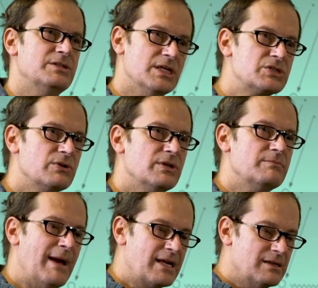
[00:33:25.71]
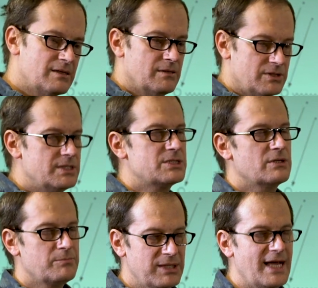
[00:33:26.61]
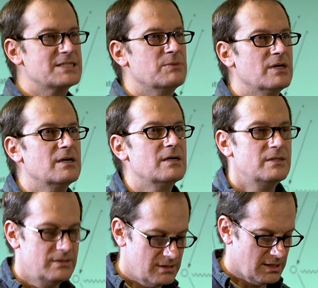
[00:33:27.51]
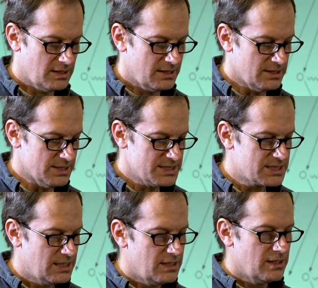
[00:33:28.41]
the denser the plasma is,